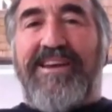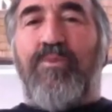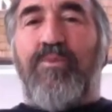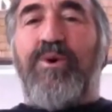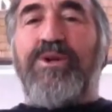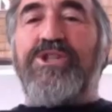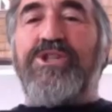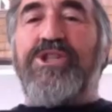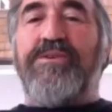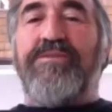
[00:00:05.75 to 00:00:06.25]

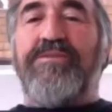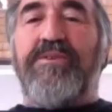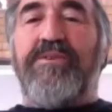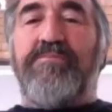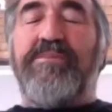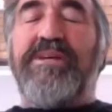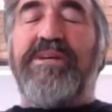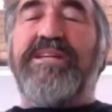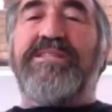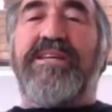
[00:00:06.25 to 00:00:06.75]
And once you've
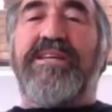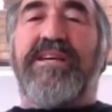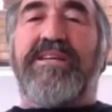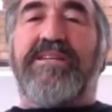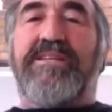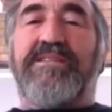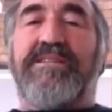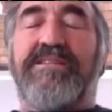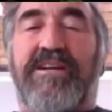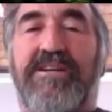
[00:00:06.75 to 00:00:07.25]
admitted
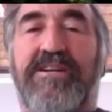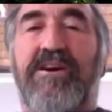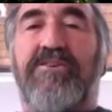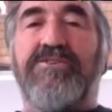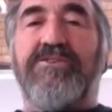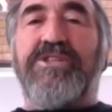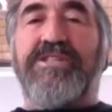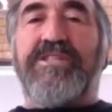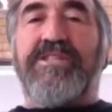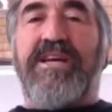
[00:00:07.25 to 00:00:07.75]

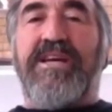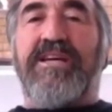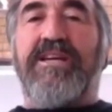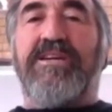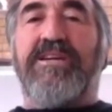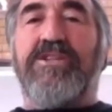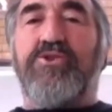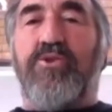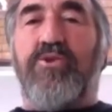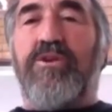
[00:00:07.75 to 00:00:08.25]
technology is
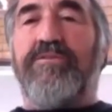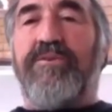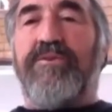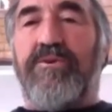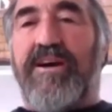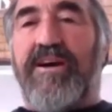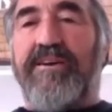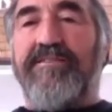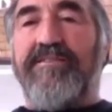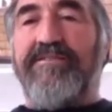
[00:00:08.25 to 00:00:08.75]
taking control
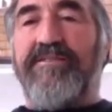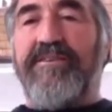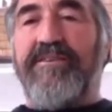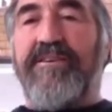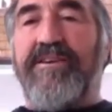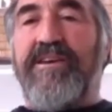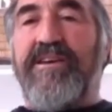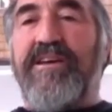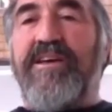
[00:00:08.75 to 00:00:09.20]
of your life,